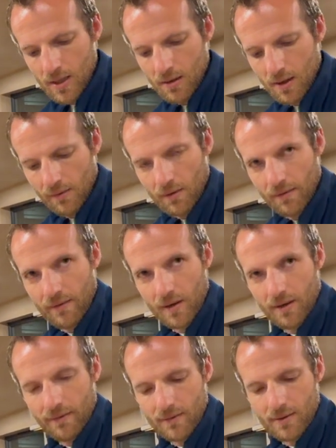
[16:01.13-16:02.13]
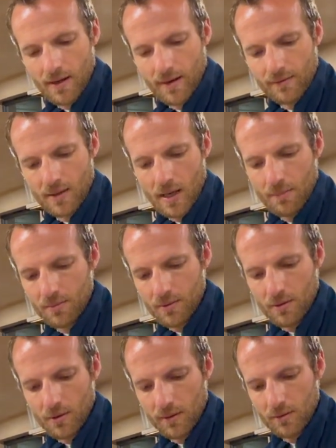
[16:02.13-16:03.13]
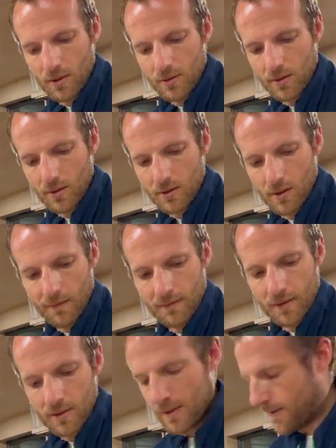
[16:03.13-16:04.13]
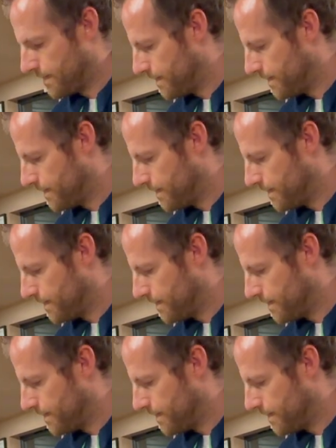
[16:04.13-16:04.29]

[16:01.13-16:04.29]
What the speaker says: I've got a very different set of tab, not touching the surface.